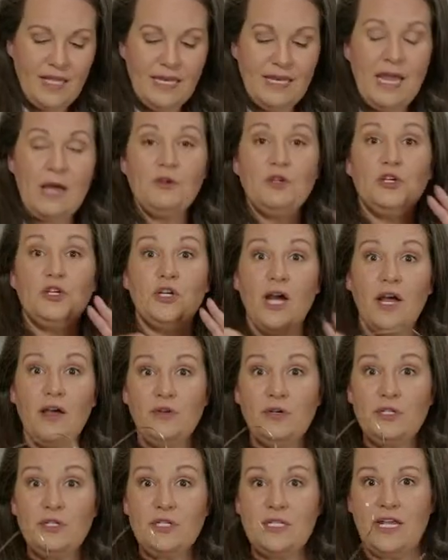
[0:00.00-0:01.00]
Now your
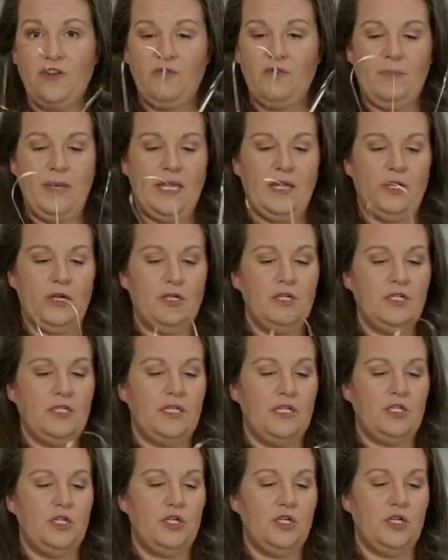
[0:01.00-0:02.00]
other set of beaters
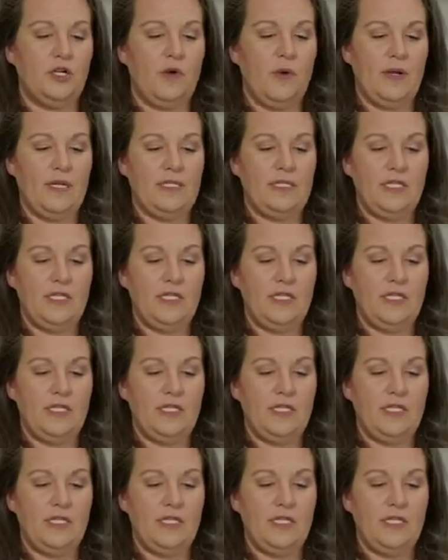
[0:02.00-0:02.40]
that you're going